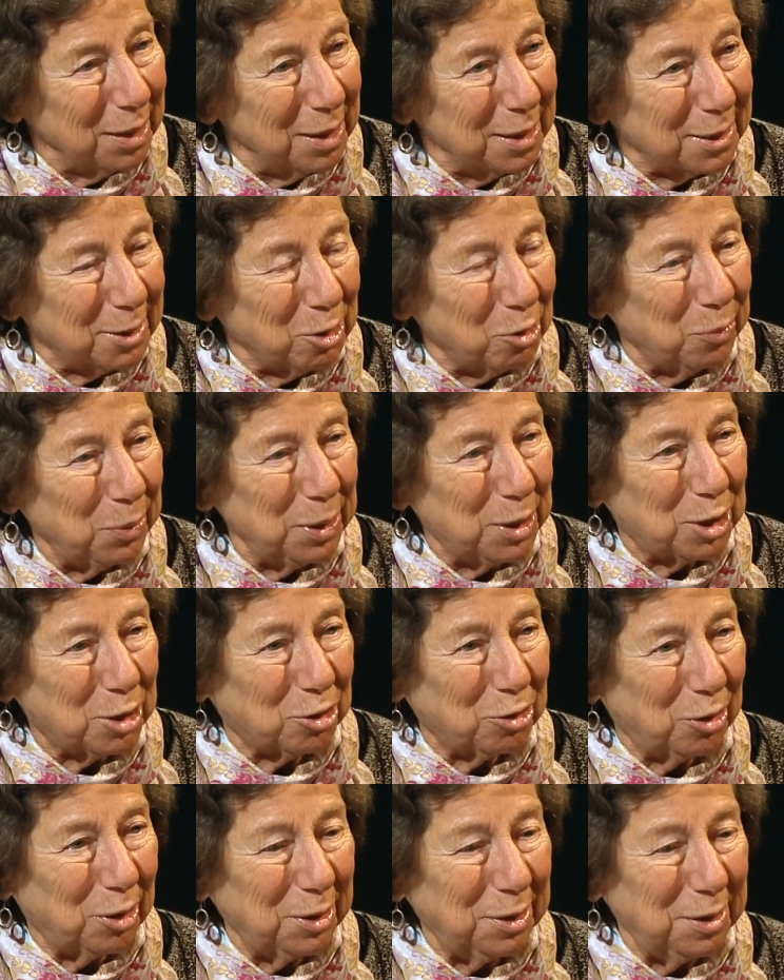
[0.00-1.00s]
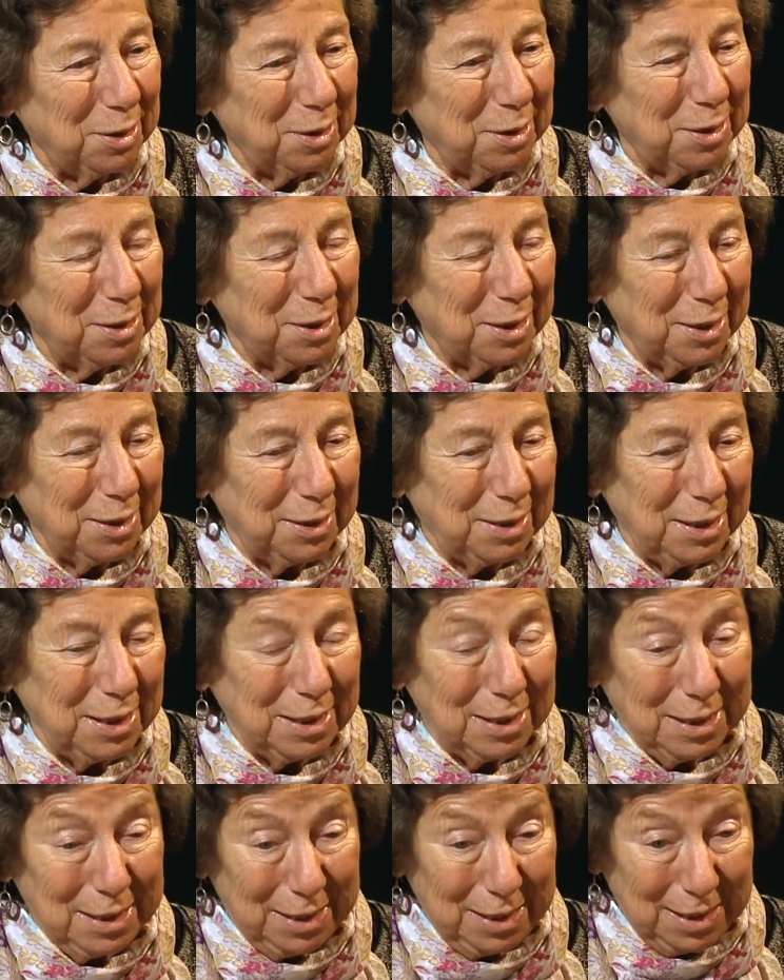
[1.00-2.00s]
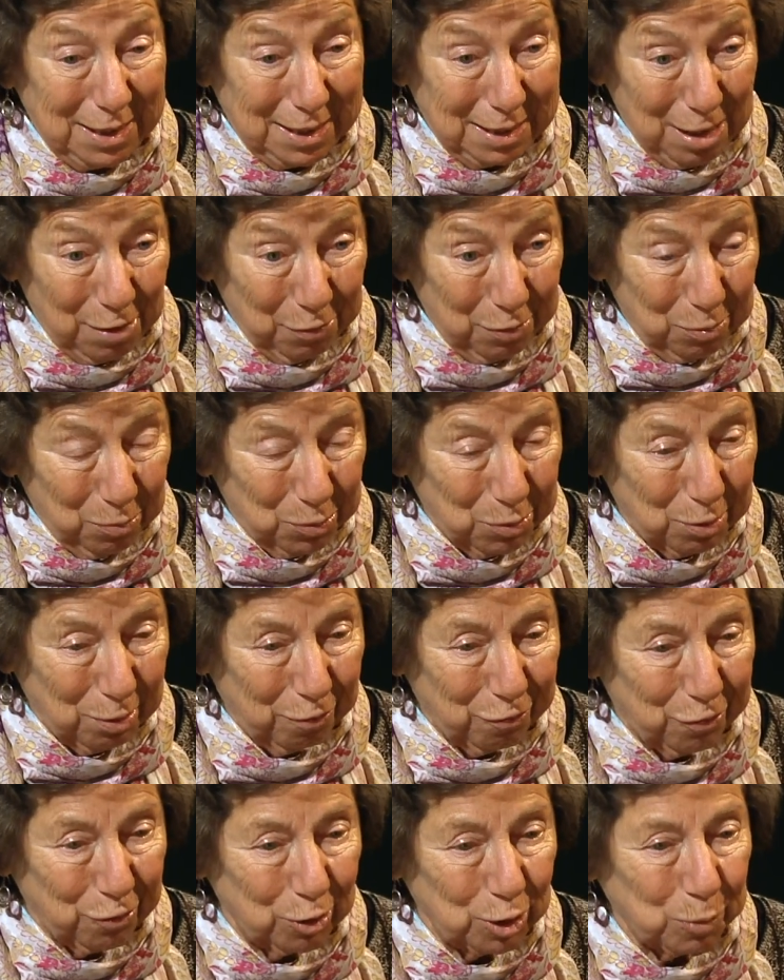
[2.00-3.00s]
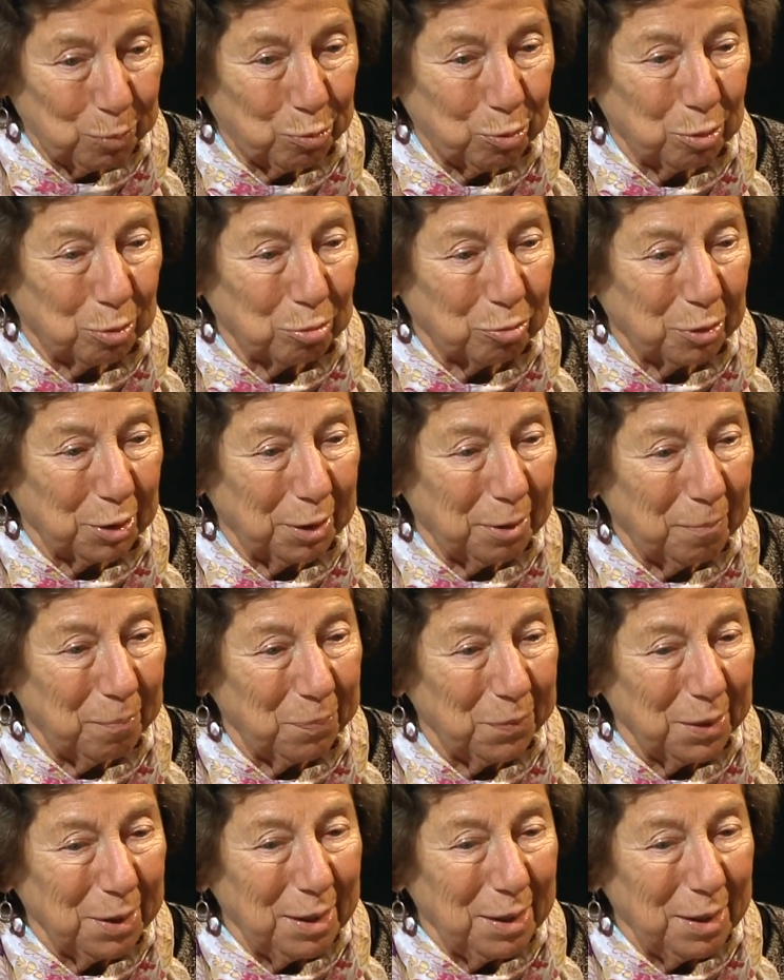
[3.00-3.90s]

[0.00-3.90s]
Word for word: So we started in 1997 with our first program